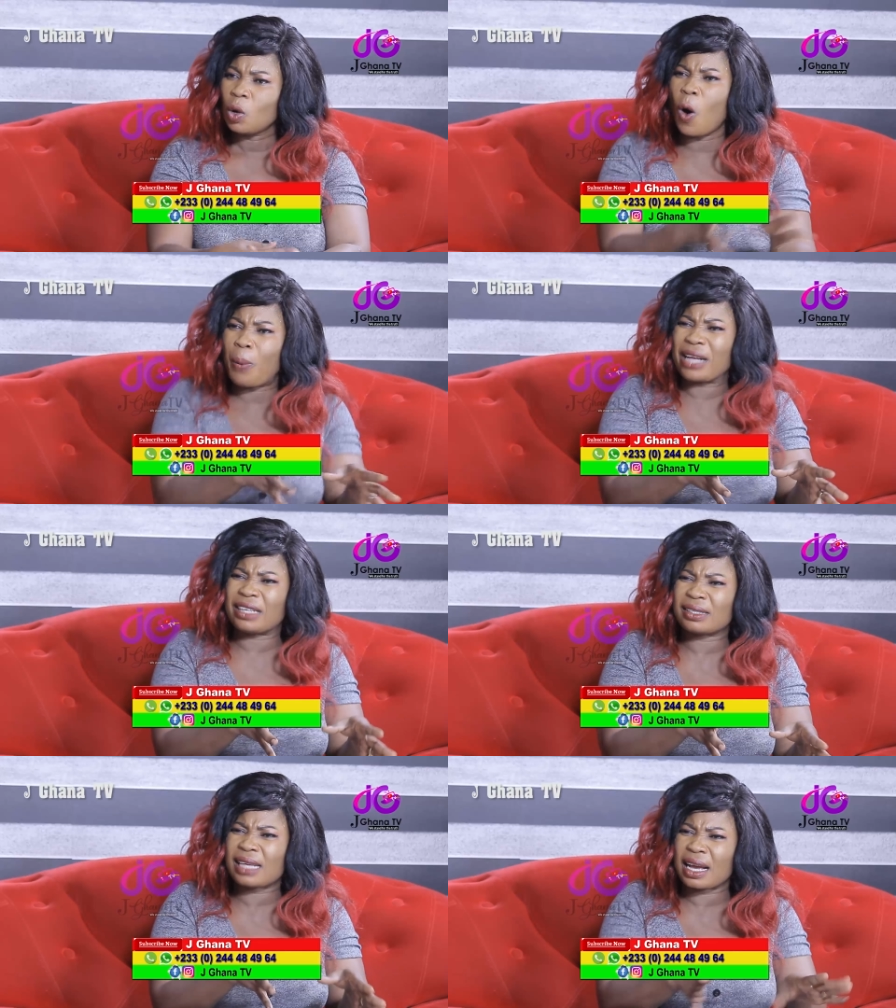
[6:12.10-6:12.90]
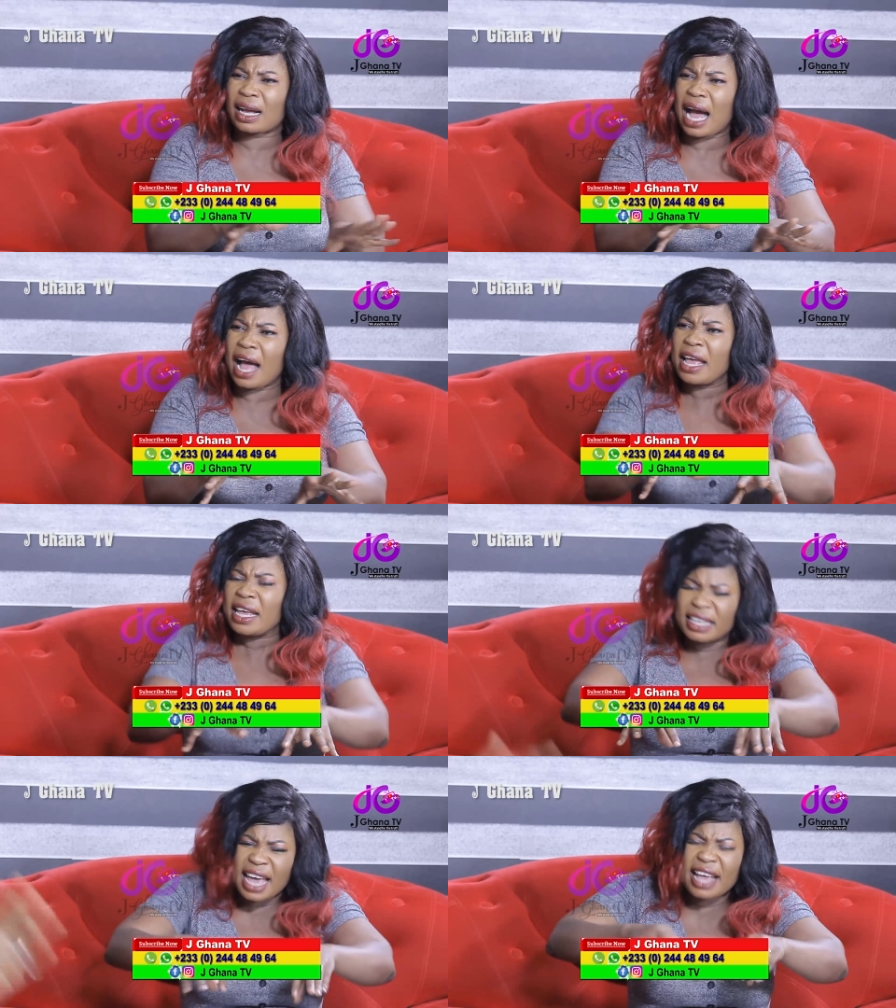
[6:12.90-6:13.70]
Oh, Paja Senka,
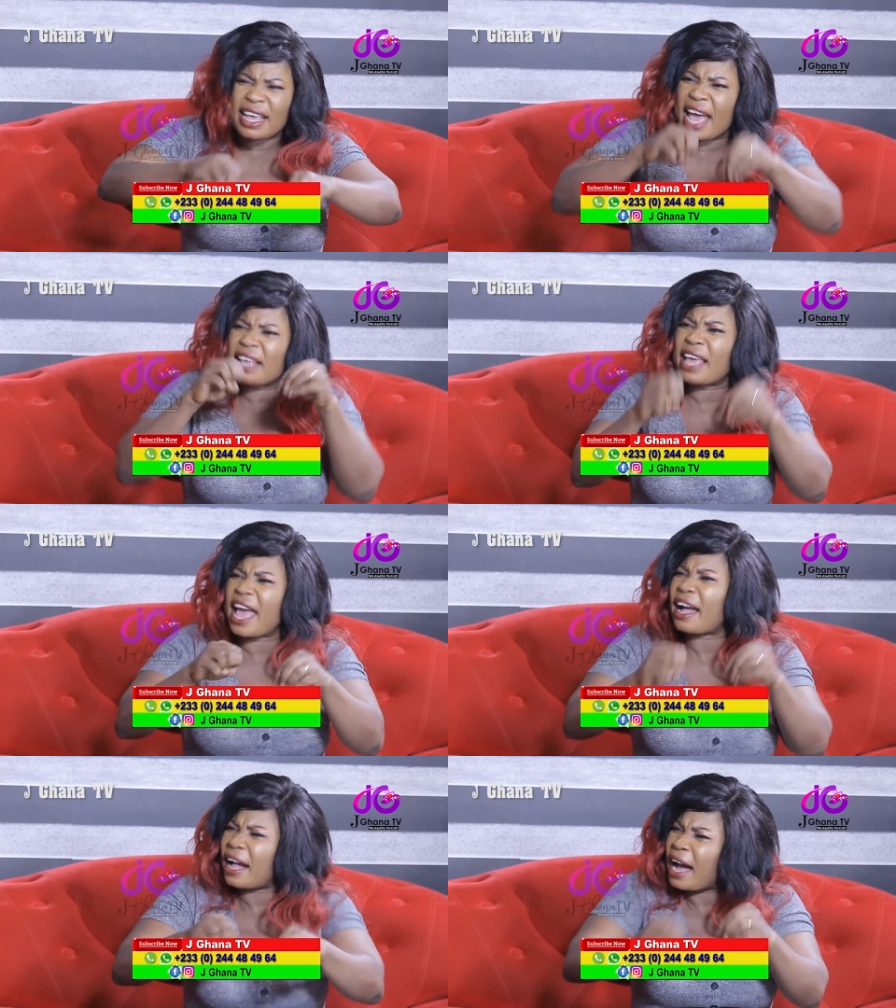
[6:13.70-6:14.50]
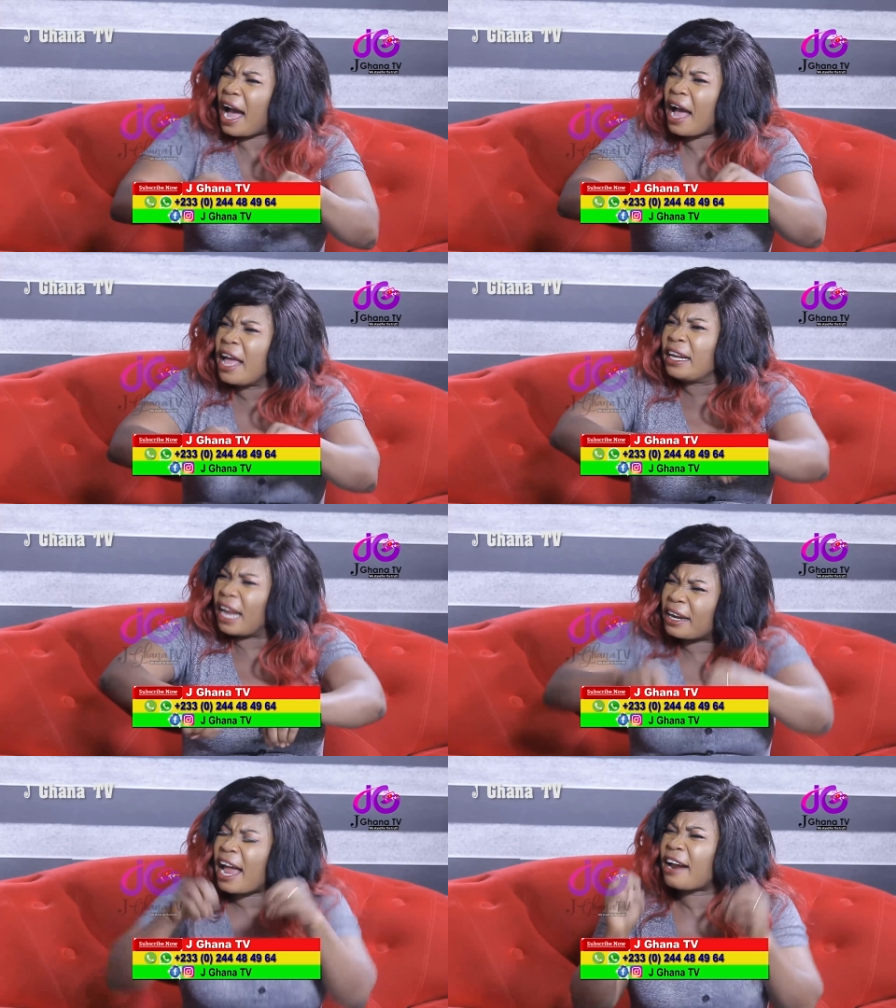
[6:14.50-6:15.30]
ye can't,
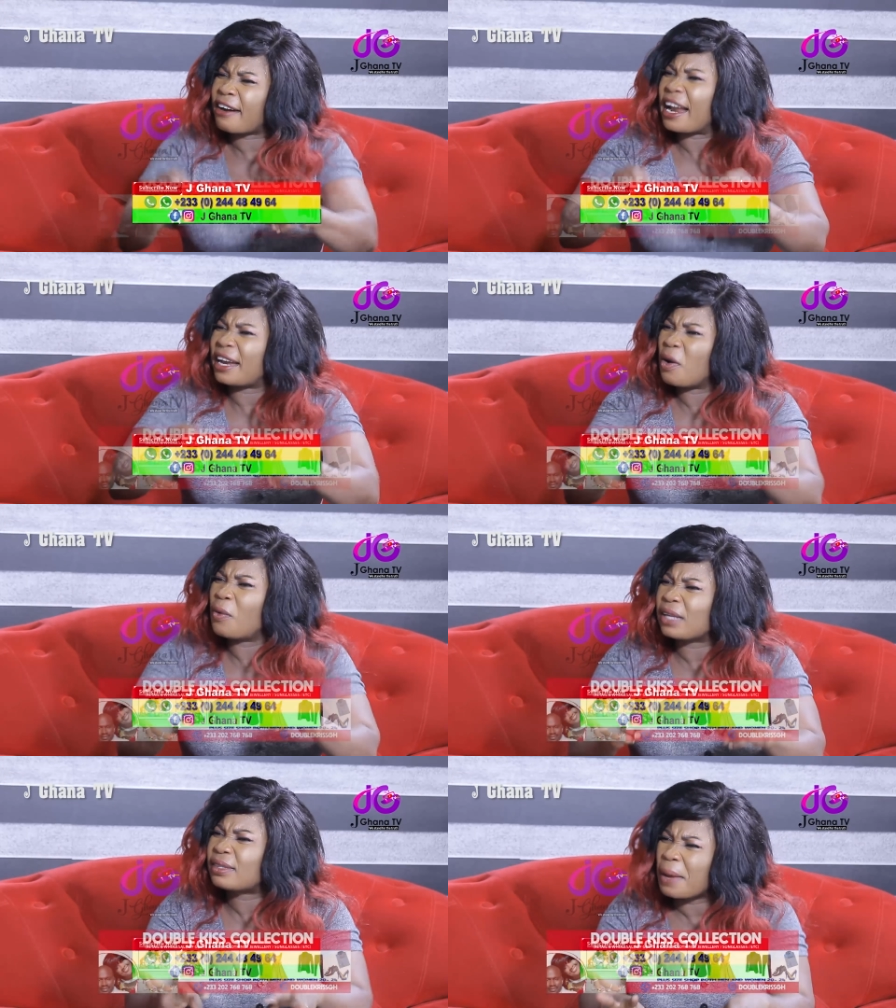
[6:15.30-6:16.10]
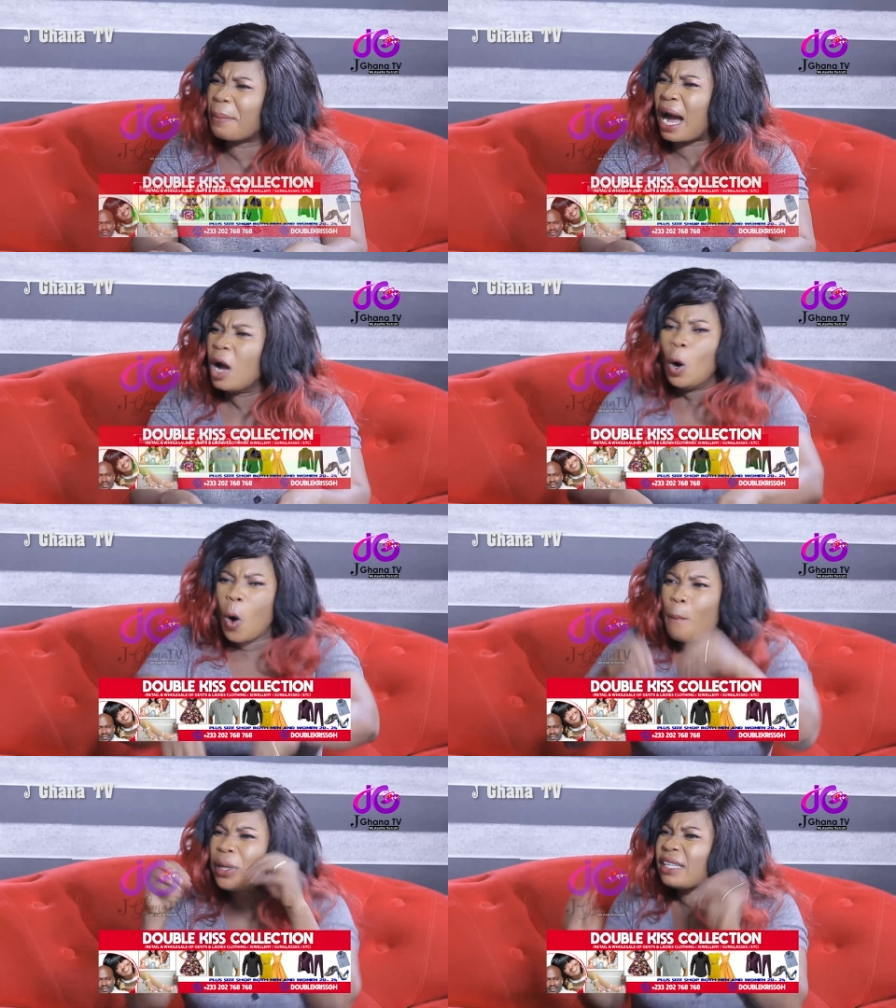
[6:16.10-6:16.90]
nana grada once a ma,
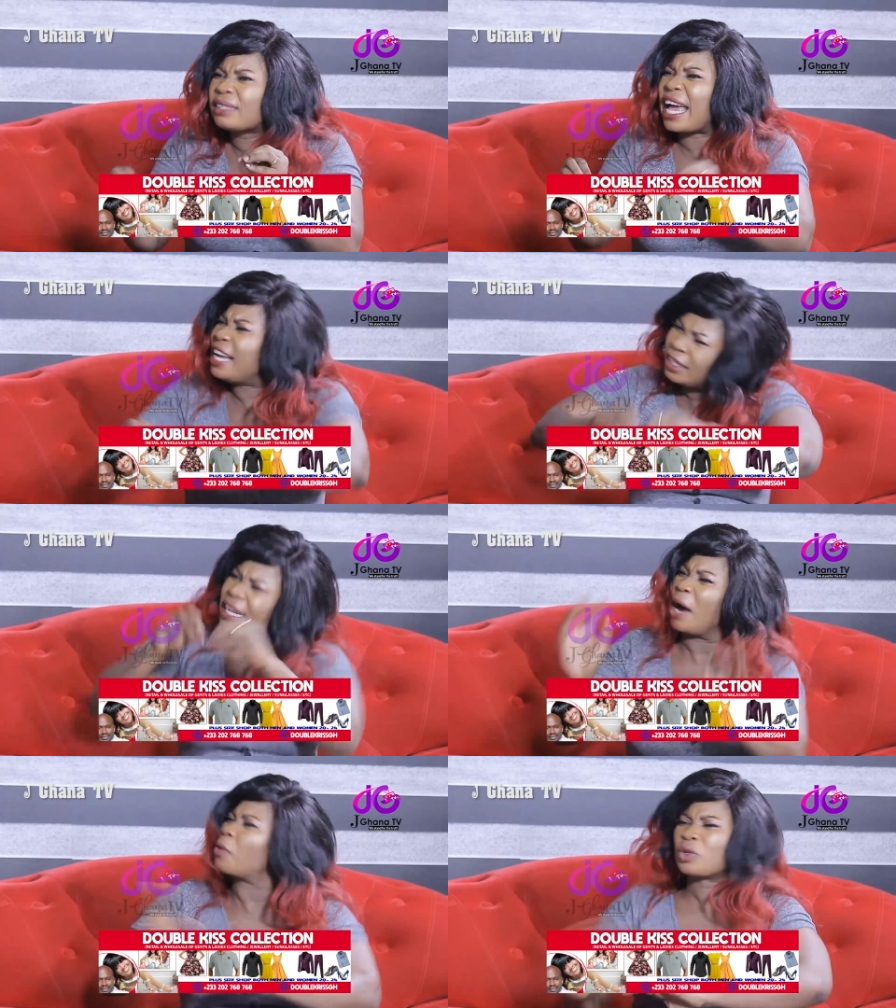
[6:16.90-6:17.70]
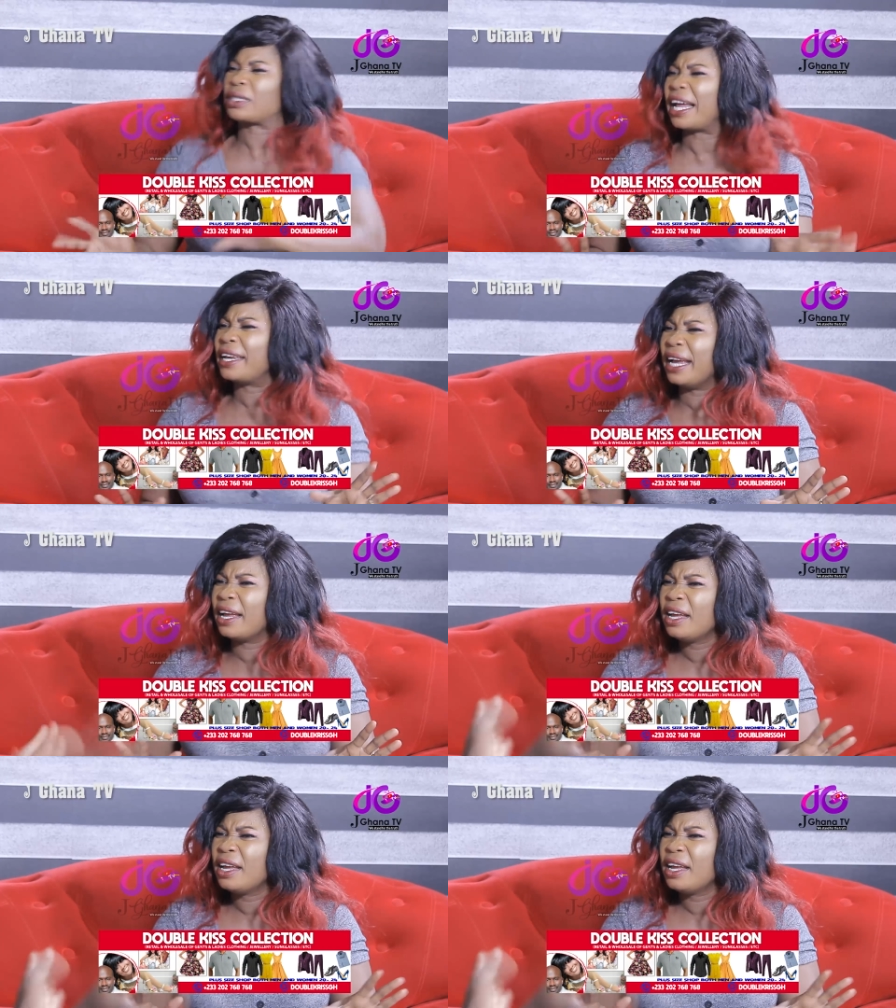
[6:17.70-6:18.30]
or bit saying chancontadi.